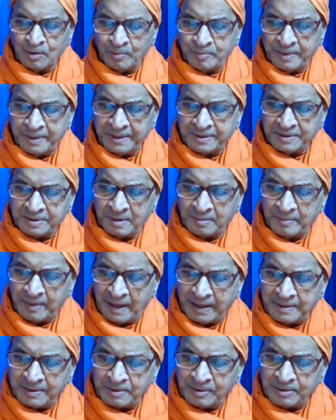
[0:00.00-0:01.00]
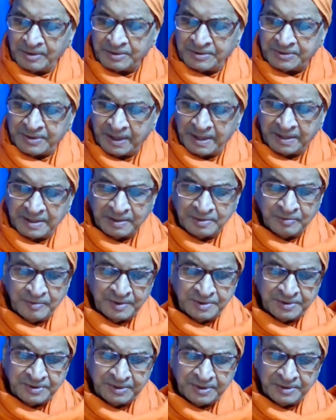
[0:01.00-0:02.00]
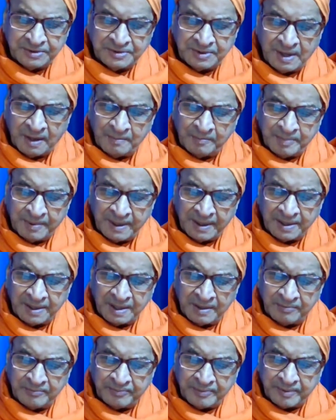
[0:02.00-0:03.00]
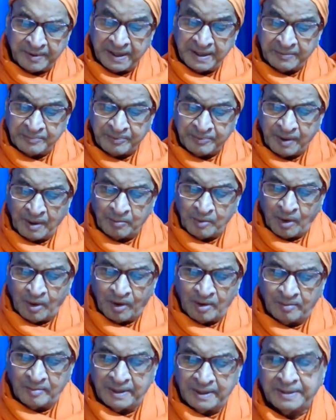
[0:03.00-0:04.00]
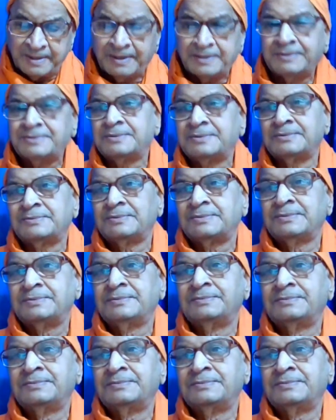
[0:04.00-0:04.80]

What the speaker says: To bring the mind to the state in which it is completely freed from all mentation.